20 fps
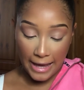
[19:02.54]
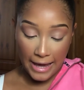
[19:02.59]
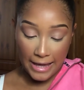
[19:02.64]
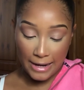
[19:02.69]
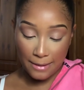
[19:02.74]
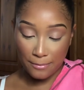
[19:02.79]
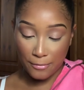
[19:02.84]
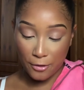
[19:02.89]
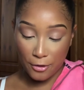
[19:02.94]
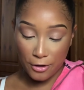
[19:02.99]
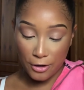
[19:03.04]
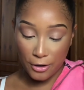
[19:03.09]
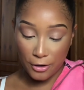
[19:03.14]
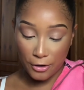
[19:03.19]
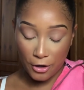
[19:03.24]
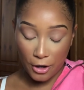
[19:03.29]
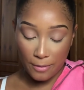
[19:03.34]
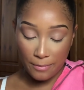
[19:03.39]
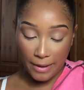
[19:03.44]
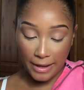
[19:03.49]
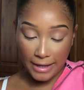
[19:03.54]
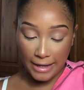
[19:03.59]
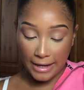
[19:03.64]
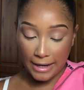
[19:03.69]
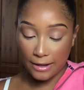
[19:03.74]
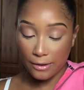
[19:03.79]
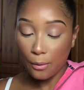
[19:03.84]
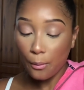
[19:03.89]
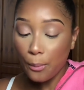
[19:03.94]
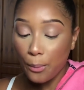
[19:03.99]
and I'm gonna go back
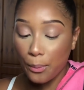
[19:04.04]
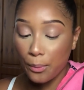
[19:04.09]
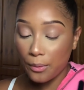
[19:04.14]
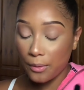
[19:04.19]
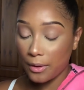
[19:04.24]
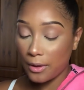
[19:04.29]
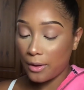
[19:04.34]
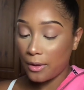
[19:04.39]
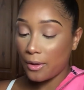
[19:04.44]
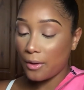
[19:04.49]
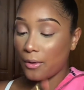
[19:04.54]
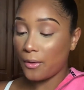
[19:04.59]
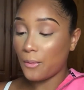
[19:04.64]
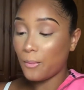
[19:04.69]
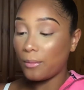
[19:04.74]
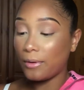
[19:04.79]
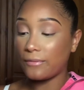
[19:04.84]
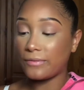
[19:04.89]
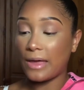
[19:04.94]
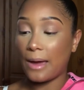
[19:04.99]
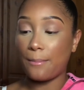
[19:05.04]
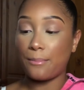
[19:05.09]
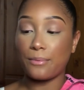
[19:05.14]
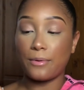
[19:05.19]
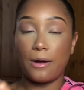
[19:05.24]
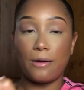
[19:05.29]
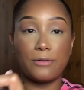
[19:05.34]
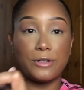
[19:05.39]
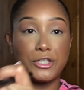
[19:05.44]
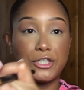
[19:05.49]
in with that
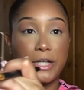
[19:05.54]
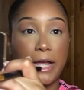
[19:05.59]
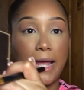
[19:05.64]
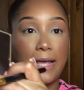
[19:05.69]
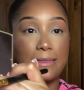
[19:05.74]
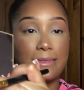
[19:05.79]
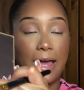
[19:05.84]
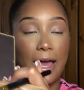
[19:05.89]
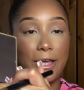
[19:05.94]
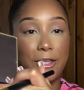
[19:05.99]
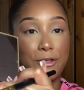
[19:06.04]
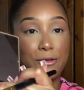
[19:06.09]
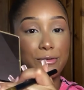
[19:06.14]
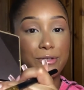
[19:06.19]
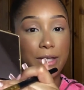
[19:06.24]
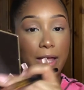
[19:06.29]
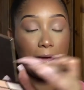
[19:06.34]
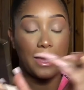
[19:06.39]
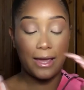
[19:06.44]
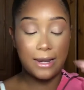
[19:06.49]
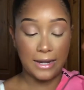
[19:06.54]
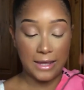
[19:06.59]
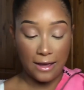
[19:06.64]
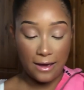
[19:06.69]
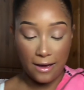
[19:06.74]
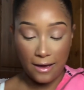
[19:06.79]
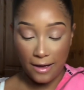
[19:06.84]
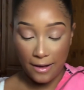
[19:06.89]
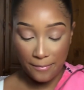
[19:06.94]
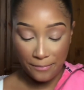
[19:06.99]
brown shade that I used
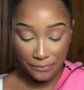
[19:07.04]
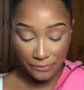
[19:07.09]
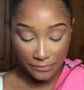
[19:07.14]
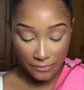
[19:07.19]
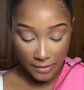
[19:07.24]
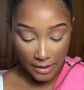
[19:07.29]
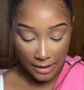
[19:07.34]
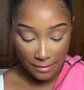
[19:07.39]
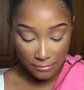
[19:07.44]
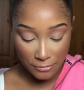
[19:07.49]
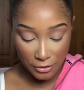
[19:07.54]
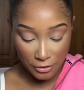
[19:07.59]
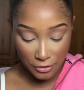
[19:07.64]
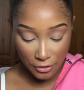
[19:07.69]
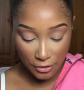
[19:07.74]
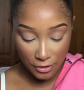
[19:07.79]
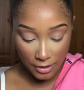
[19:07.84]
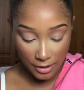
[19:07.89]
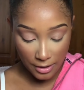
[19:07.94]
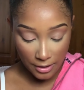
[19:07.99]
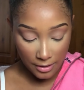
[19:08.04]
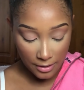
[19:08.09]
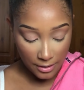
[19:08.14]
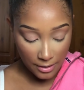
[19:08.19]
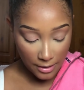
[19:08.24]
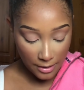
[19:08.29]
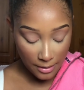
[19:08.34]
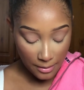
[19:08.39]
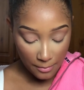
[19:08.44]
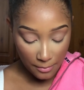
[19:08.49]
earlier, and I'm just gonna
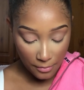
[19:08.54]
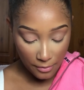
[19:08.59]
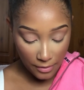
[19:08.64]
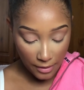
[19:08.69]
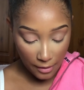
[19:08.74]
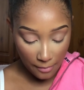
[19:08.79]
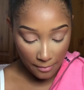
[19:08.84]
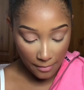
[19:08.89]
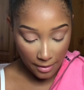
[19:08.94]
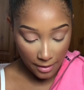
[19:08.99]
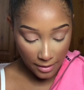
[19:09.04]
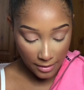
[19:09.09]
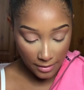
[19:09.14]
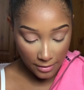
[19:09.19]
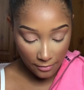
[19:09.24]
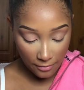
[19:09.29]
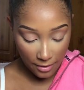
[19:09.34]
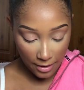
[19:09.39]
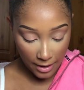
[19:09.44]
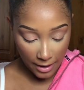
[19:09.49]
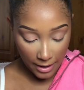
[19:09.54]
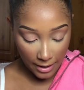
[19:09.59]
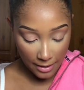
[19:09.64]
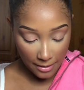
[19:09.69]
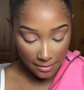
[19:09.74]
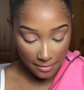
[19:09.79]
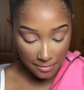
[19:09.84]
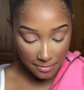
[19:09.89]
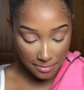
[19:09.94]
put that on my under eye.